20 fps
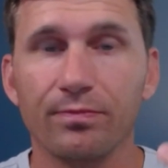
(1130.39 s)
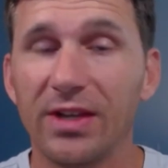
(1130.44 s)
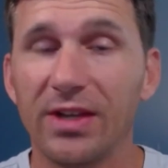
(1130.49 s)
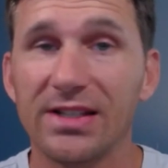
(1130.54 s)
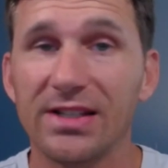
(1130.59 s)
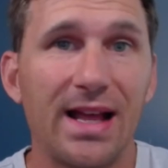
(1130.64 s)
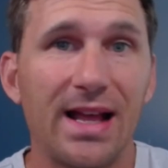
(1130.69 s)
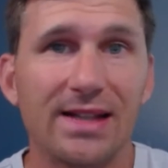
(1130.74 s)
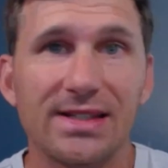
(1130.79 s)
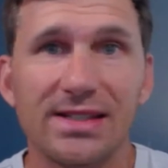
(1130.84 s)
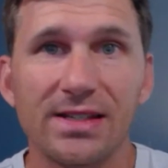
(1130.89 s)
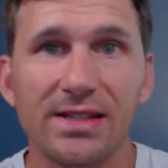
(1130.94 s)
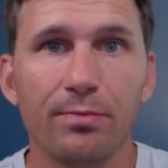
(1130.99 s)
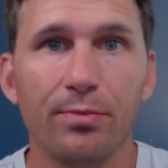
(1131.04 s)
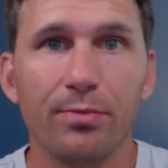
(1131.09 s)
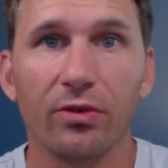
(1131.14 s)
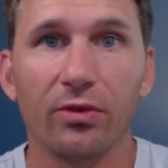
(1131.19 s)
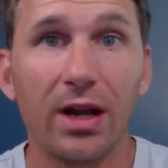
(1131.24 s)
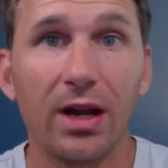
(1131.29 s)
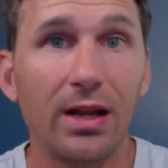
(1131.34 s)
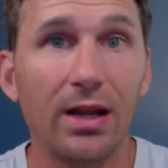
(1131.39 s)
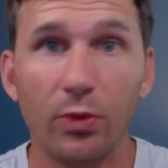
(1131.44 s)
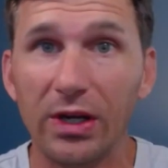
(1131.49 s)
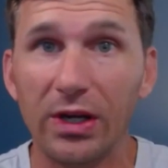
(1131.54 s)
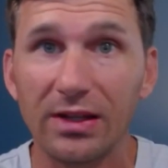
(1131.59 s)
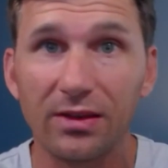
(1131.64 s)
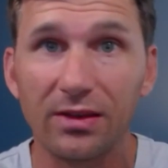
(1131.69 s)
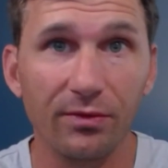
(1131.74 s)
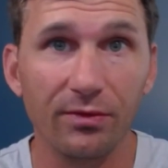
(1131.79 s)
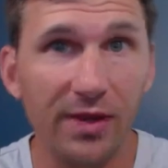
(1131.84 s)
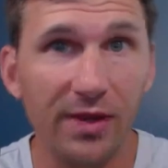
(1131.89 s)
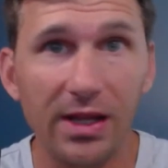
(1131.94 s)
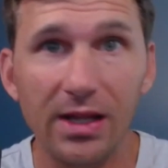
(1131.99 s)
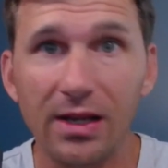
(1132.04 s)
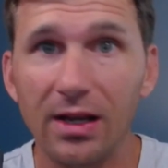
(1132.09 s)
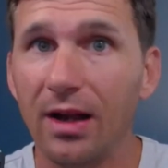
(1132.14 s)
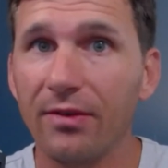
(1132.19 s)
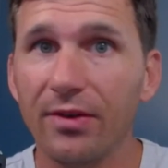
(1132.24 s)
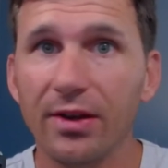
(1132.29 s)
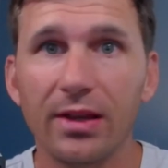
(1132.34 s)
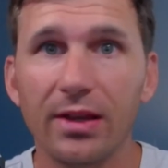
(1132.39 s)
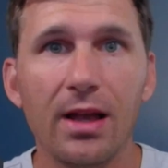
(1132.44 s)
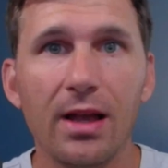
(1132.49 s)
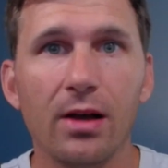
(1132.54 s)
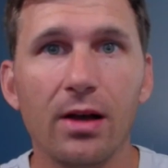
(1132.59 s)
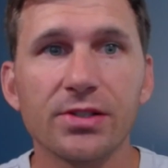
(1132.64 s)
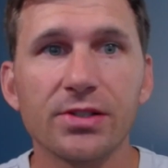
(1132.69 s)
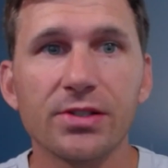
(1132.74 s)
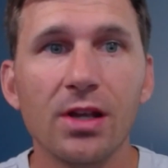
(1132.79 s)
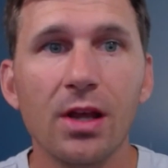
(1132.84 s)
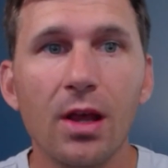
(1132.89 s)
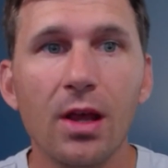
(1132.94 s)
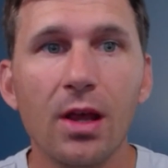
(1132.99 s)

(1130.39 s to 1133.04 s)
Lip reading: It's that simple, right? And we get the VIN and everything else.